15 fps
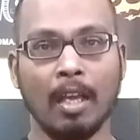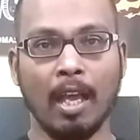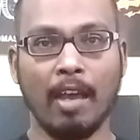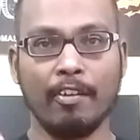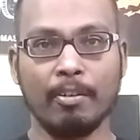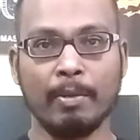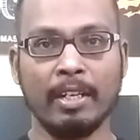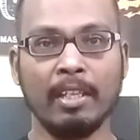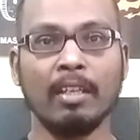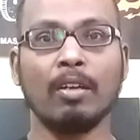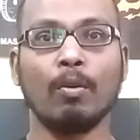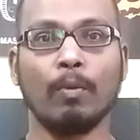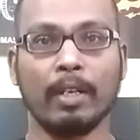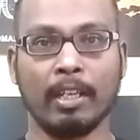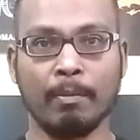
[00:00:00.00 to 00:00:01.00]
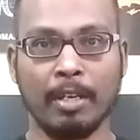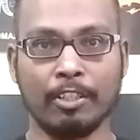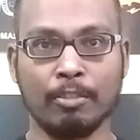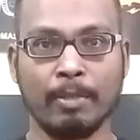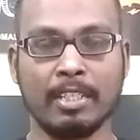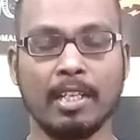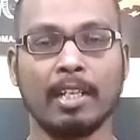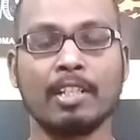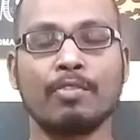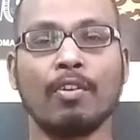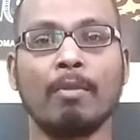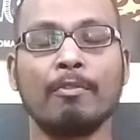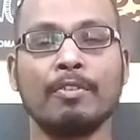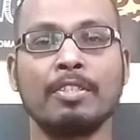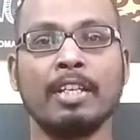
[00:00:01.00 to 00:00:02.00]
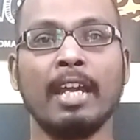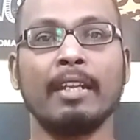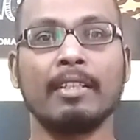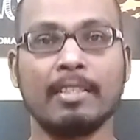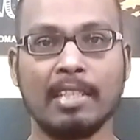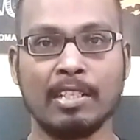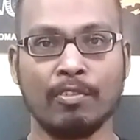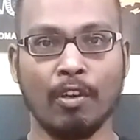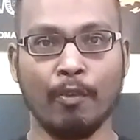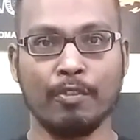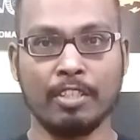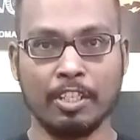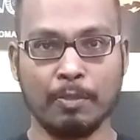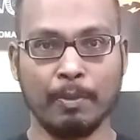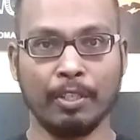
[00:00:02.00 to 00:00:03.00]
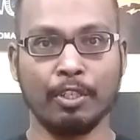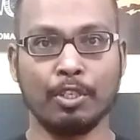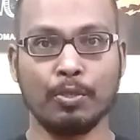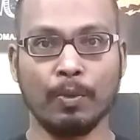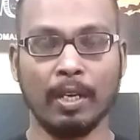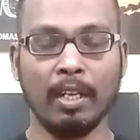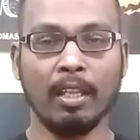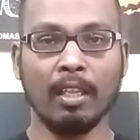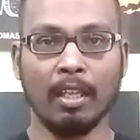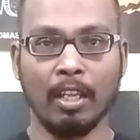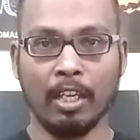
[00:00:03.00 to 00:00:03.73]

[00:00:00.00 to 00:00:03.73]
Hi everybody, welcome back to my channel Swami Vijay, and this is Swami Vijay speaking to you all.